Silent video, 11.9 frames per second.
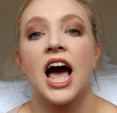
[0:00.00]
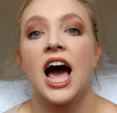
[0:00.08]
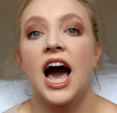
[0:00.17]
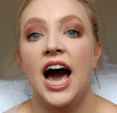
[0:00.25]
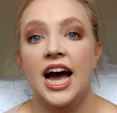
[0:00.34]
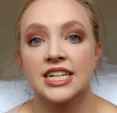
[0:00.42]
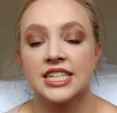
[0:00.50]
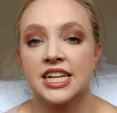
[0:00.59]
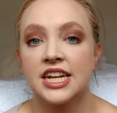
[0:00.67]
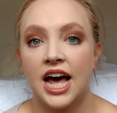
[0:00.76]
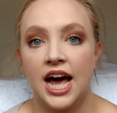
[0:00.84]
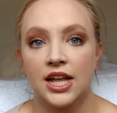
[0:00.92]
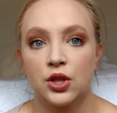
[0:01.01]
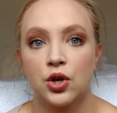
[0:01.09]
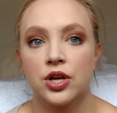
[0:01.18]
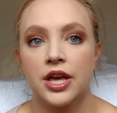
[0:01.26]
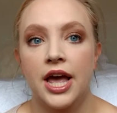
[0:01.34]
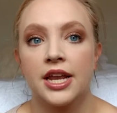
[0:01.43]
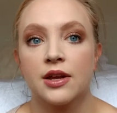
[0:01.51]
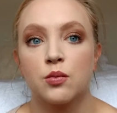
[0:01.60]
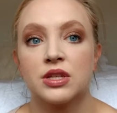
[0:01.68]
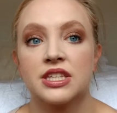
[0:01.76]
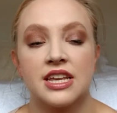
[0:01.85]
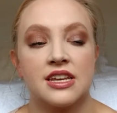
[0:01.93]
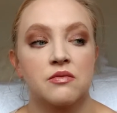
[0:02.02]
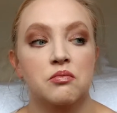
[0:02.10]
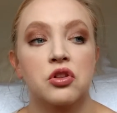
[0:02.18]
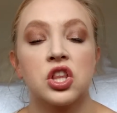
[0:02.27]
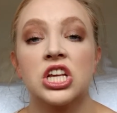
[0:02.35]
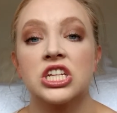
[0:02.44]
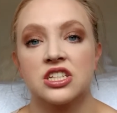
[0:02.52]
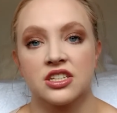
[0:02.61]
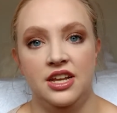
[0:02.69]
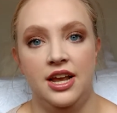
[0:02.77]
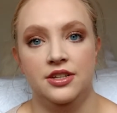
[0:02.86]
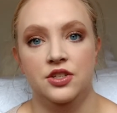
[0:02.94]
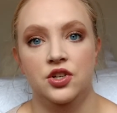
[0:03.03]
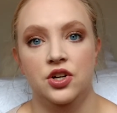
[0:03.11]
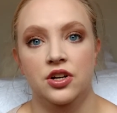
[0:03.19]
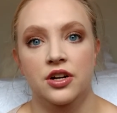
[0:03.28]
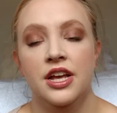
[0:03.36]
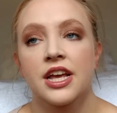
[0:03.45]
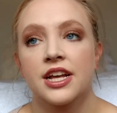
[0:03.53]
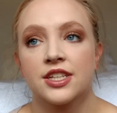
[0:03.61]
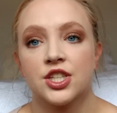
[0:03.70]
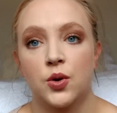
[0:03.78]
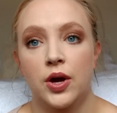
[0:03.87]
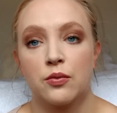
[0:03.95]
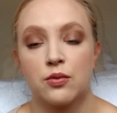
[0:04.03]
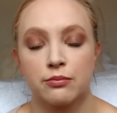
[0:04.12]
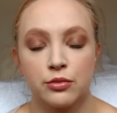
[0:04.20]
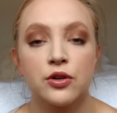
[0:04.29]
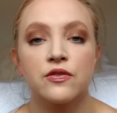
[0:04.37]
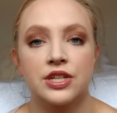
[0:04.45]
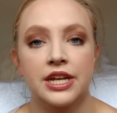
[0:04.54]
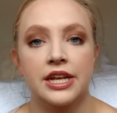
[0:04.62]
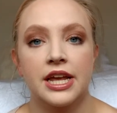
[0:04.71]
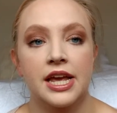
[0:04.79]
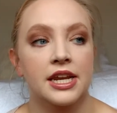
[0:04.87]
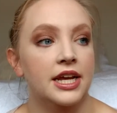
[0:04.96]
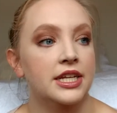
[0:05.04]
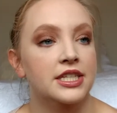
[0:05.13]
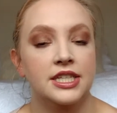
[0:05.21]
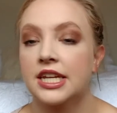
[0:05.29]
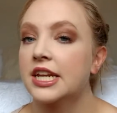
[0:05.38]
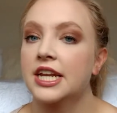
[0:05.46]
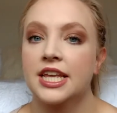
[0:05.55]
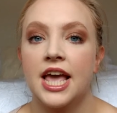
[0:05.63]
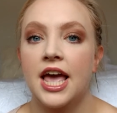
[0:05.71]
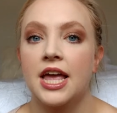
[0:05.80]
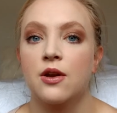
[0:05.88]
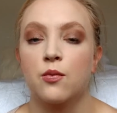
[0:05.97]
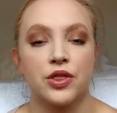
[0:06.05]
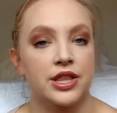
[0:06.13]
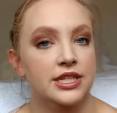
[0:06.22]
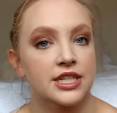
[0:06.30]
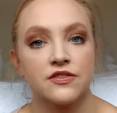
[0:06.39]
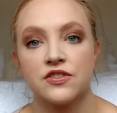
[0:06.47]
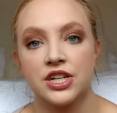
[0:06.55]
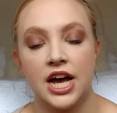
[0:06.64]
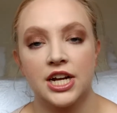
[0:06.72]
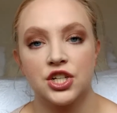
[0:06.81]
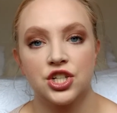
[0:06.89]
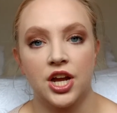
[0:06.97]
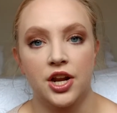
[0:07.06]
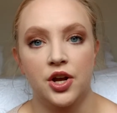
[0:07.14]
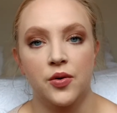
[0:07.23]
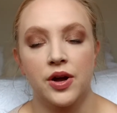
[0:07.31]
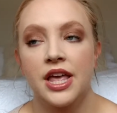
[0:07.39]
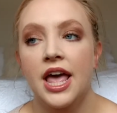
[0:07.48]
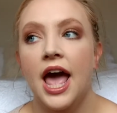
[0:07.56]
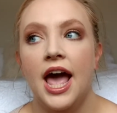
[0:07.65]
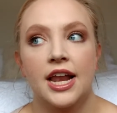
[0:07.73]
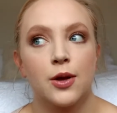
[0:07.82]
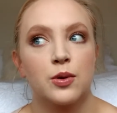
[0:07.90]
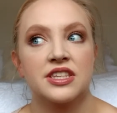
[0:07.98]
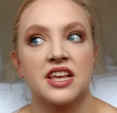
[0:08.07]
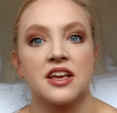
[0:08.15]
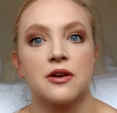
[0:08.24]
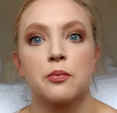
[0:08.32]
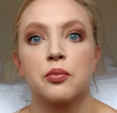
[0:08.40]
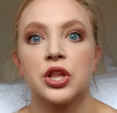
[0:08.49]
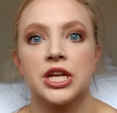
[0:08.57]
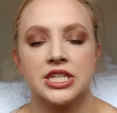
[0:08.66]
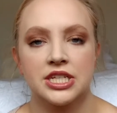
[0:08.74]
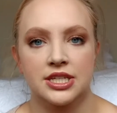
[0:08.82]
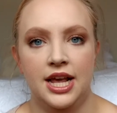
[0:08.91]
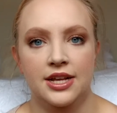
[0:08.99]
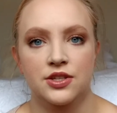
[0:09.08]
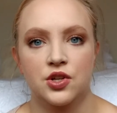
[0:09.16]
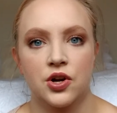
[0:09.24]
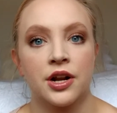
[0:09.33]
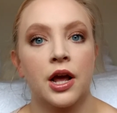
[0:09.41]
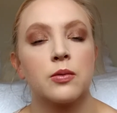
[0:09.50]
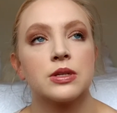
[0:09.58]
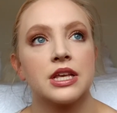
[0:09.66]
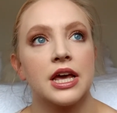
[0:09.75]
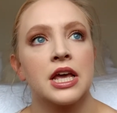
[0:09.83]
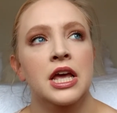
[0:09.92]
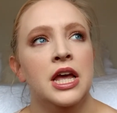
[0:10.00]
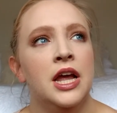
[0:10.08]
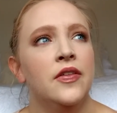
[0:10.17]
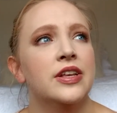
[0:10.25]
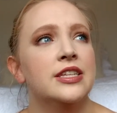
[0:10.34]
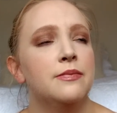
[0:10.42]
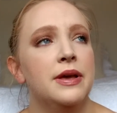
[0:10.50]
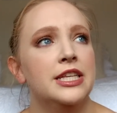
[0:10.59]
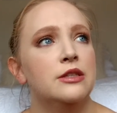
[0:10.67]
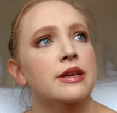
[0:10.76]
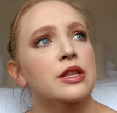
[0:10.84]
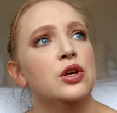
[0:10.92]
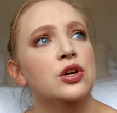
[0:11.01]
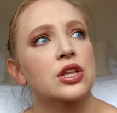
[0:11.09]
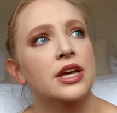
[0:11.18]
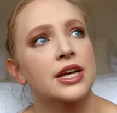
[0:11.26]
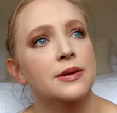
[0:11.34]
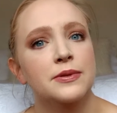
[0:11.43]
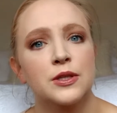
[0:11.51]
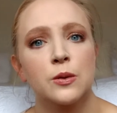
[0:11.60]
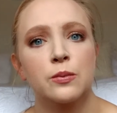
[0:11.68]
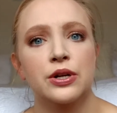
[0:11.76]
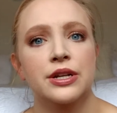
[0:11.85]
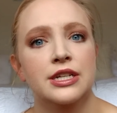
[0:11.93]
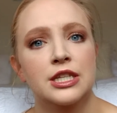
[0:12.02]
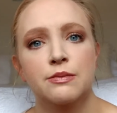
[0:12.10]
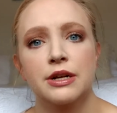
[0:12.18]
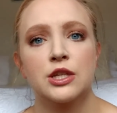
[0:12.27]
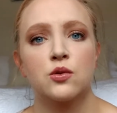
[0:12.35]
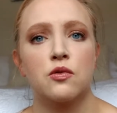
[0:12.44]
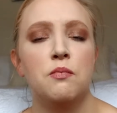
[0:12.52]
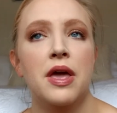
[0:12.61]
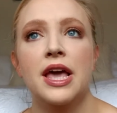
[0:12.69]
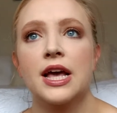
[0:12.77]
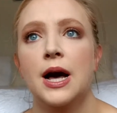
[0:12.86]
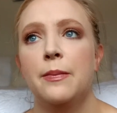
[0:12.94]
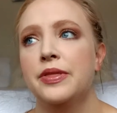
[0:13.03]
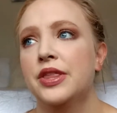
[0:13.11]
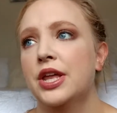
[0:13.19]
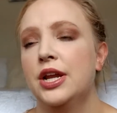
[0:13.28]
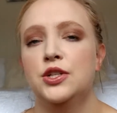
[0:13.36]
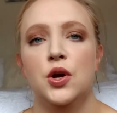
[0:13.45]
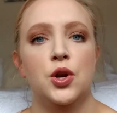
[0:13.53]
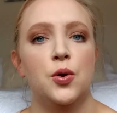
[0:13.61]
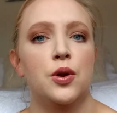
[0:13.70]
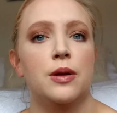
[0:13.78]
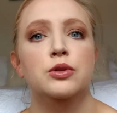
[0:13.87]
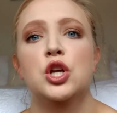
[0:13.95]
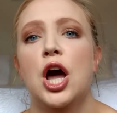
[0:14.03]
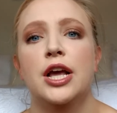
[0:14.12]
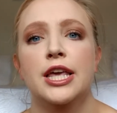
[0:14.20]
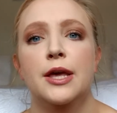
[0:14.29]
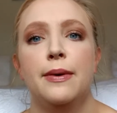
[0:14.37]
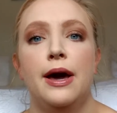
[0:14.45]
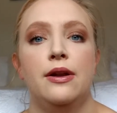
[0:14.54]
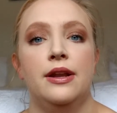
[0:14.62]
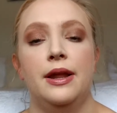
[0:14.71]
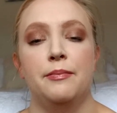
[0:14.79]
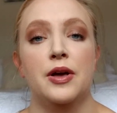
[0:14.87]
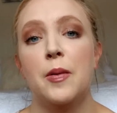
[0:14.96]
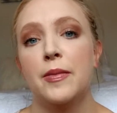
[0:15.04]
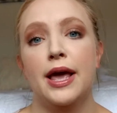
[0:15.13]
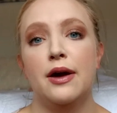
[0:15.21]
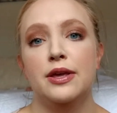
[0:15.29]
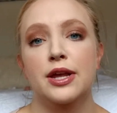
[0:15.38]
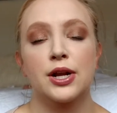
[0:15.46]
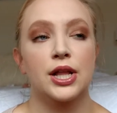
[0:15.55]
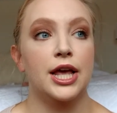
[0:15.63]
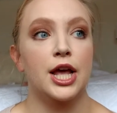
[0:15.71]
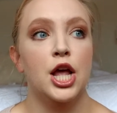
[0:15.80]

I did an eye look and it was a complete disaster. And so I removed it and I did it again with a different eyeshadow and it was a complete disaster. And I was like, this makes me look like I'm super inexperienced with makeup and then I don't know what I'm talking about and I'm coming out here like